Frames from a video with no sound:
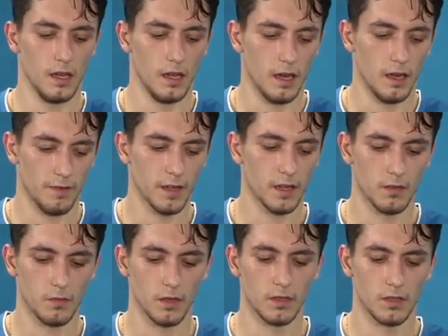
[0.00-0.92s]
I think
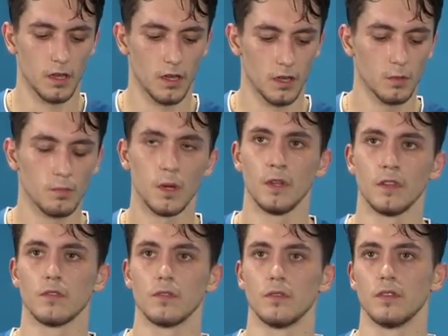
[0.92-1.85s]
it was the good moment
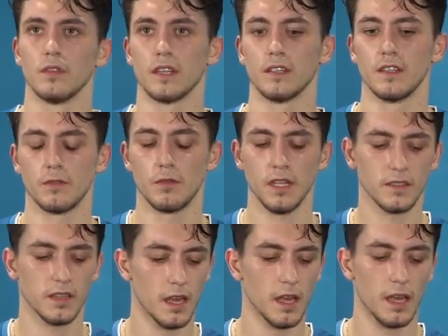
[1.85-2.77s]
to take this
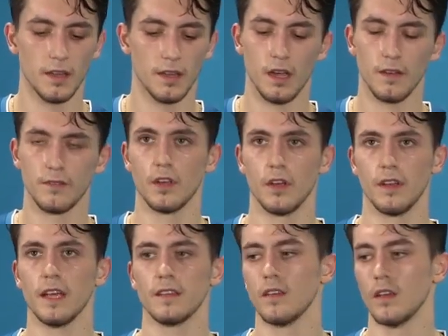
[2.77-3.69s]
rest. And uh, after
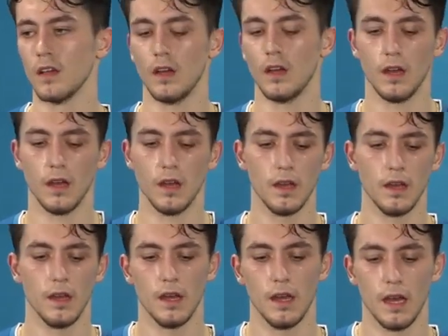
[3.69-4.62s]
that, uh,
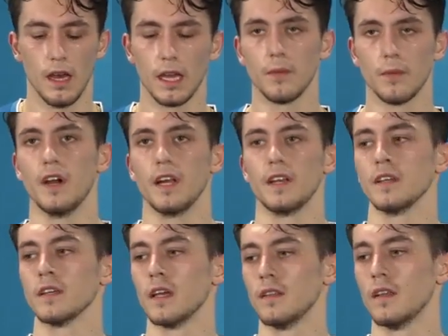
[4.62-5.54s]
I keep
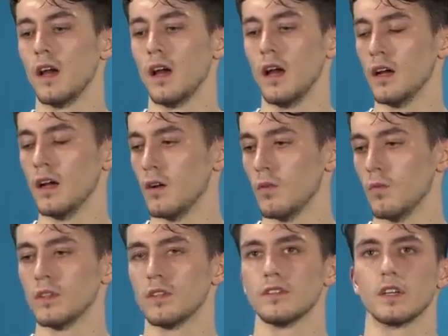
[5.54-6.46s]
fighting and
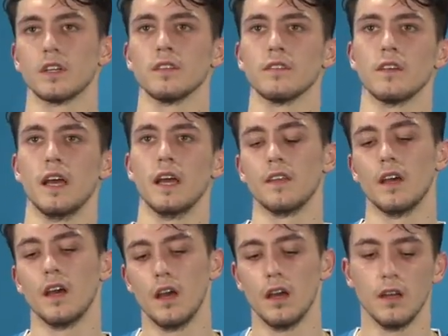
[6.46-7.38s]
won the second. And
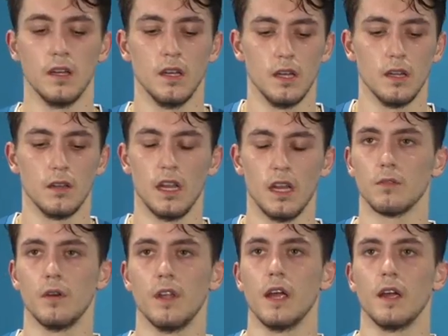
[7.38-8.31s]
the last
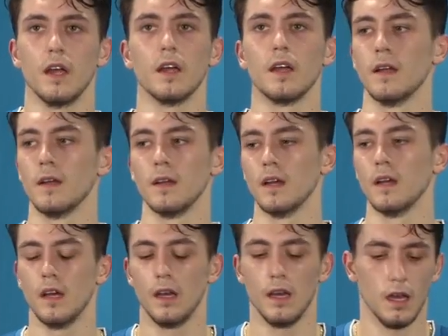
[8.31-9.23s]
one, I
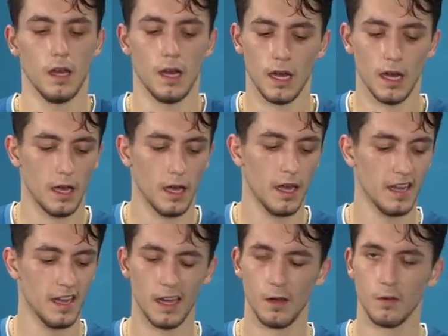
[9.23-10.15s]

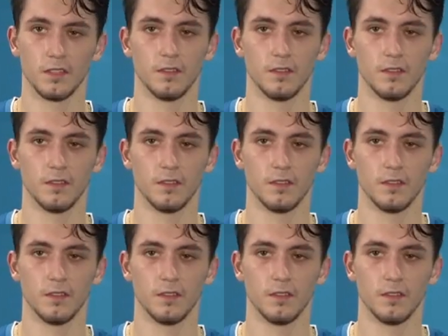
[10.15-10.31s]
I was not